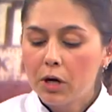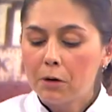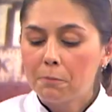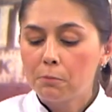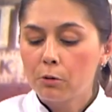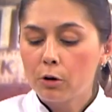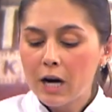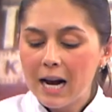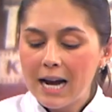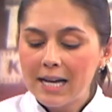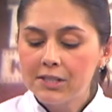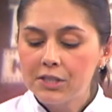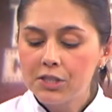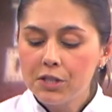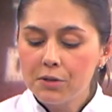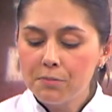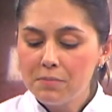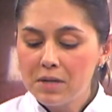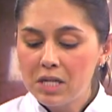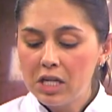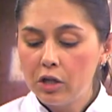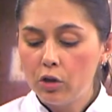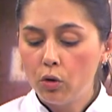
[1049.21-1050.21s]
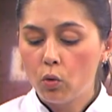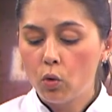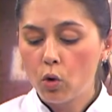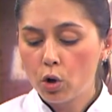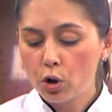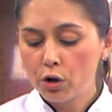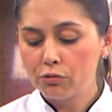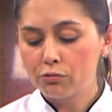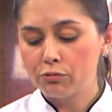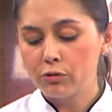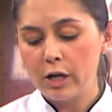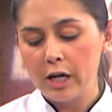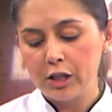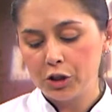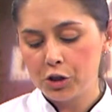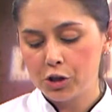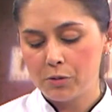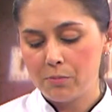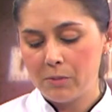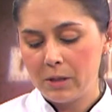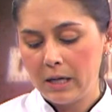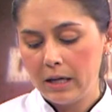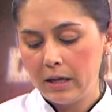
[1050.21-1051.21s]
wanna press the meat or rush
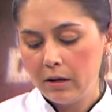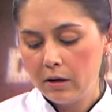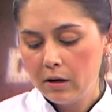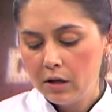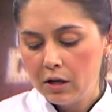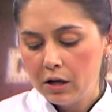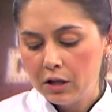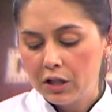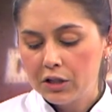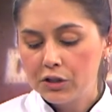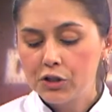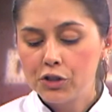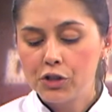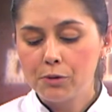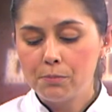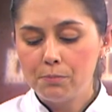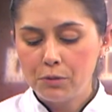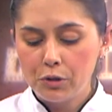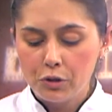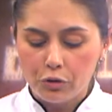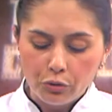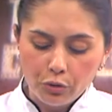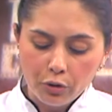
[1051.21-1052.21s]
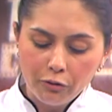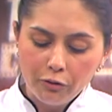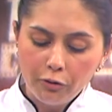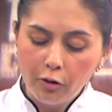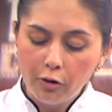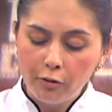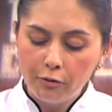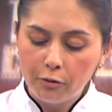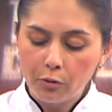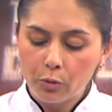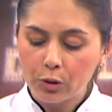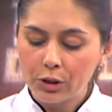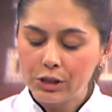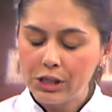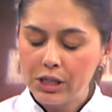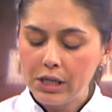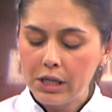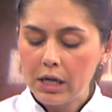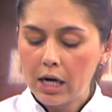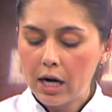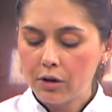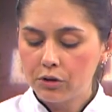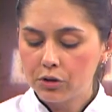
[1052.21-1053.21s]
the meat. This is a beautiful
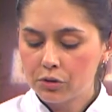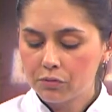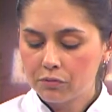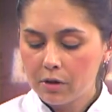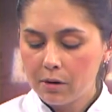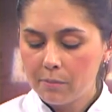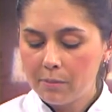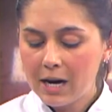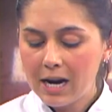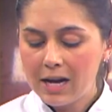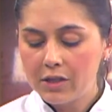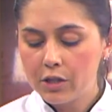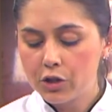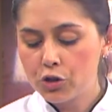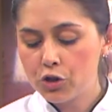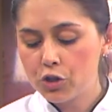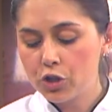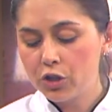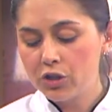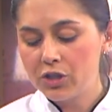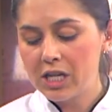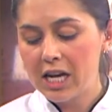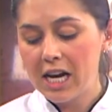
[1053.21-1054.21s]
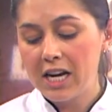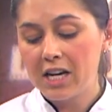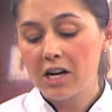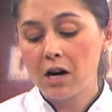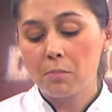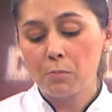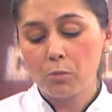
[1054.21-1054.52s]
14-ounce ribeye that should take